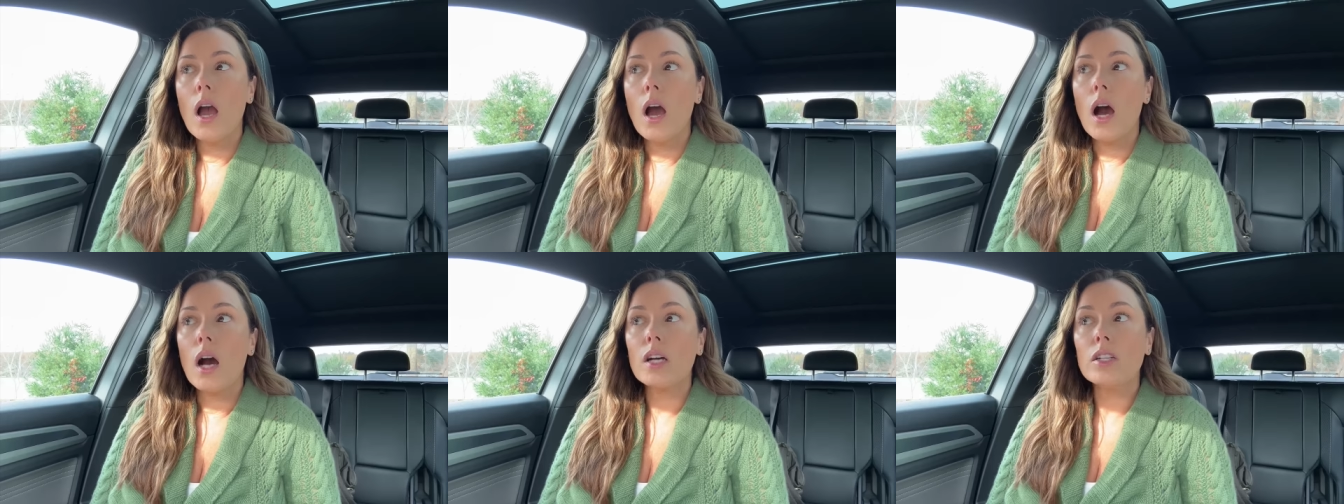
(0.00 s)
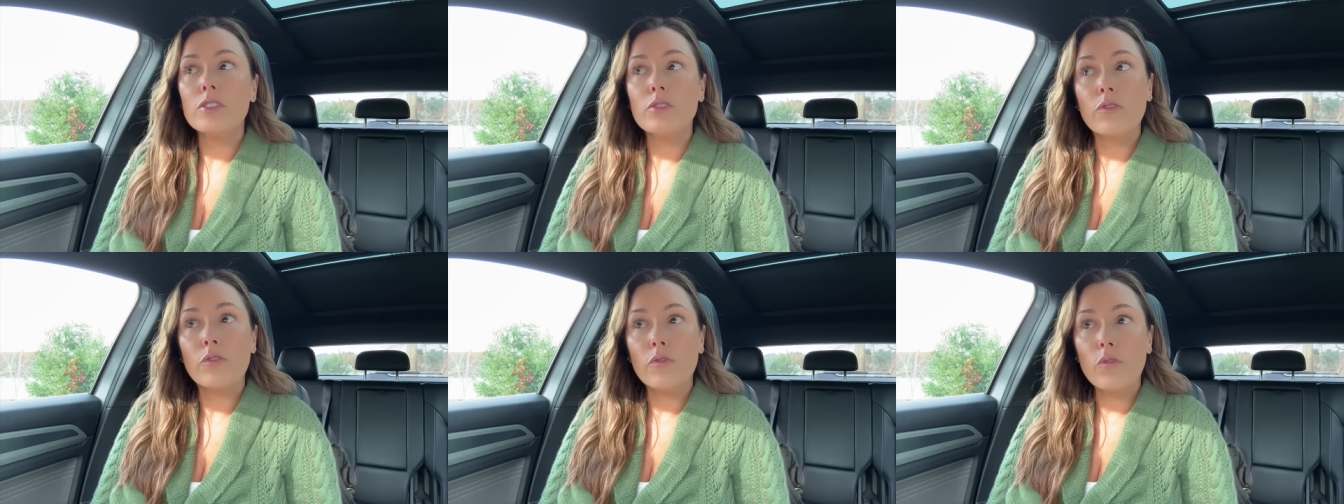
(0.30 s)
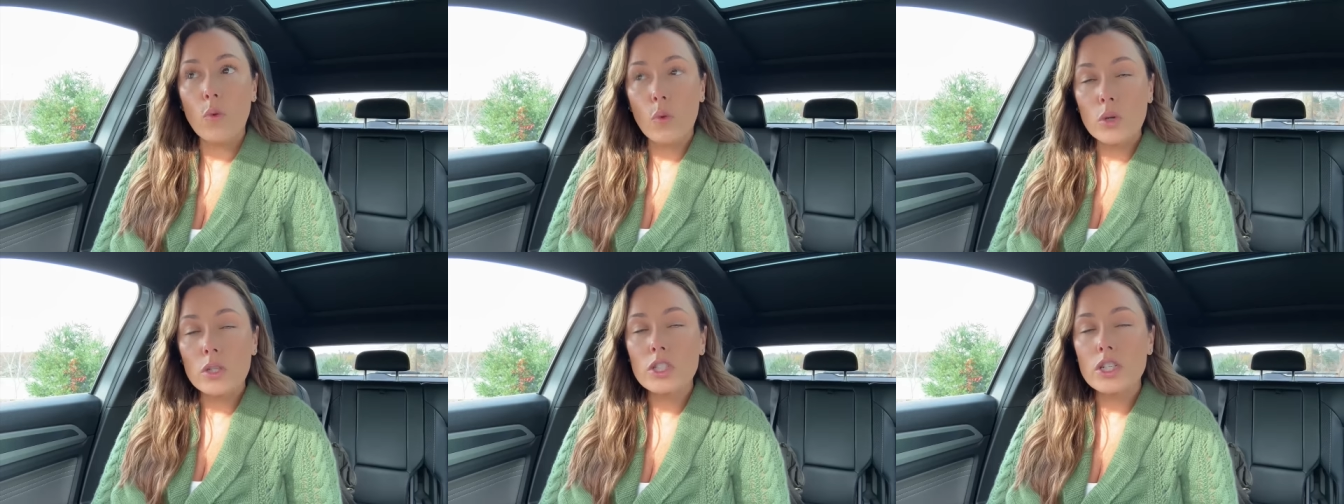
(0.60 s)

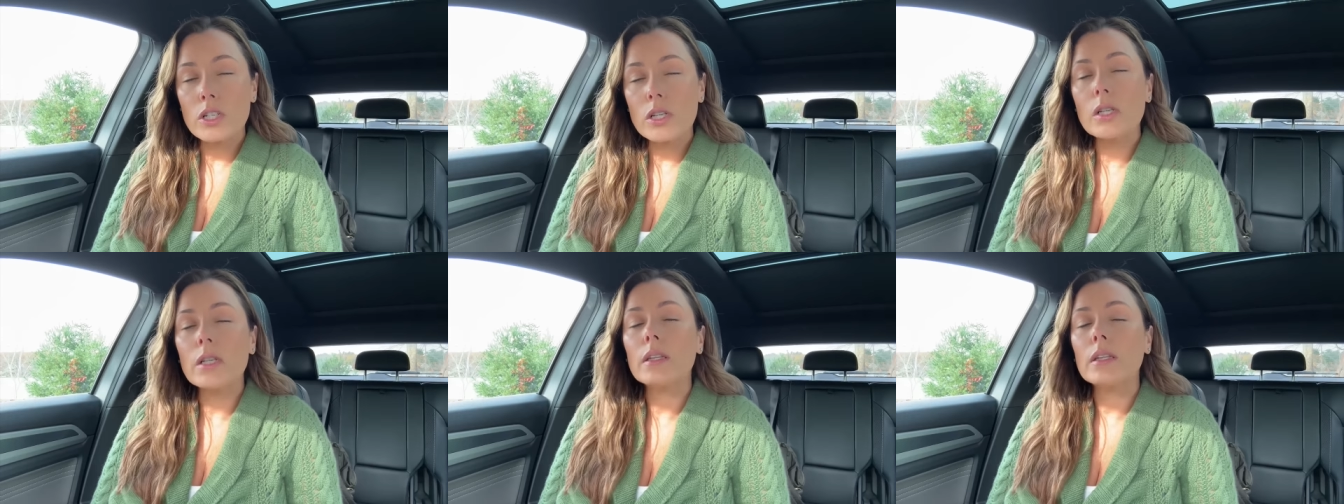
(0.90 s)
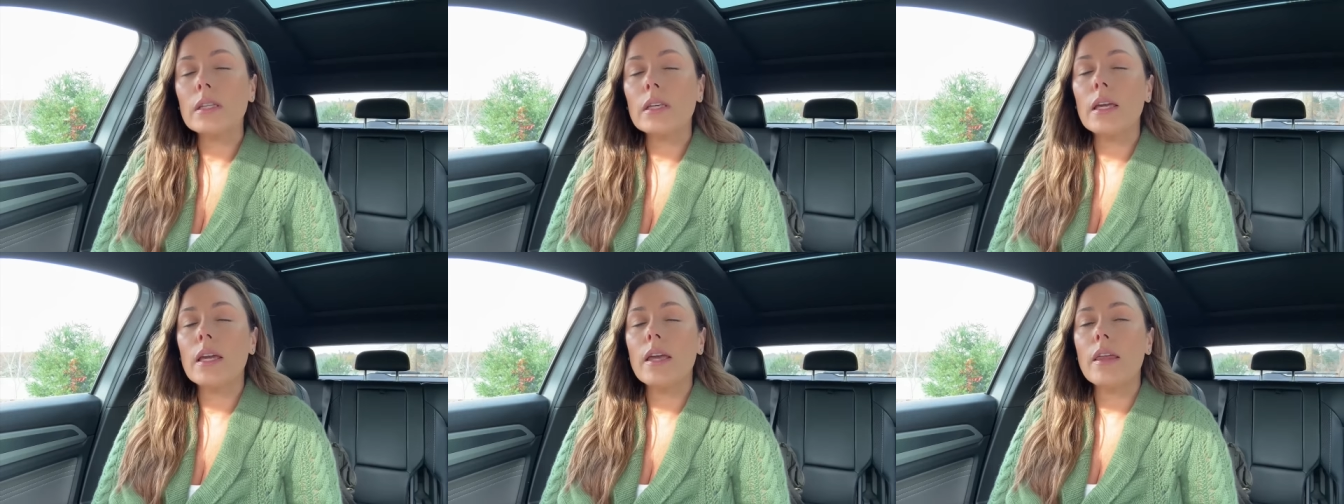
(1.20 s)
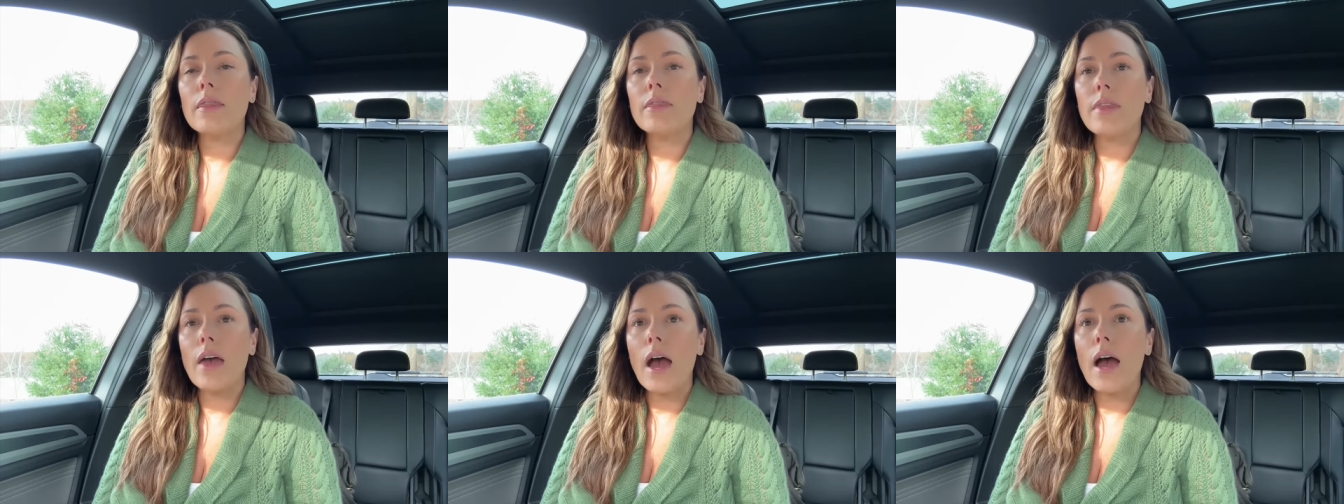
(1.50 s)
Unfortunately,
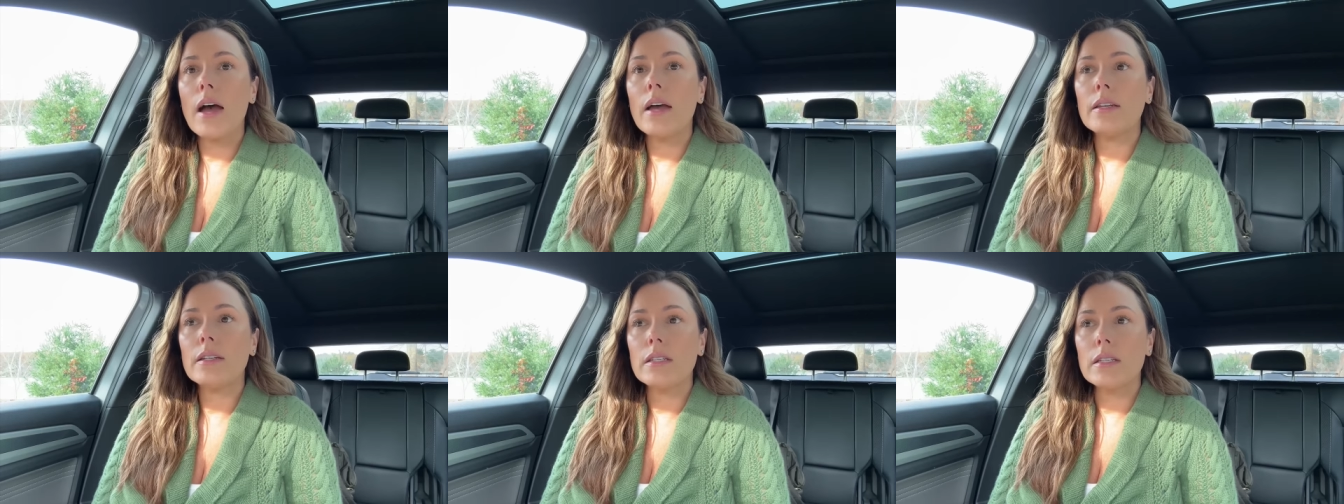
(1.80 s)
that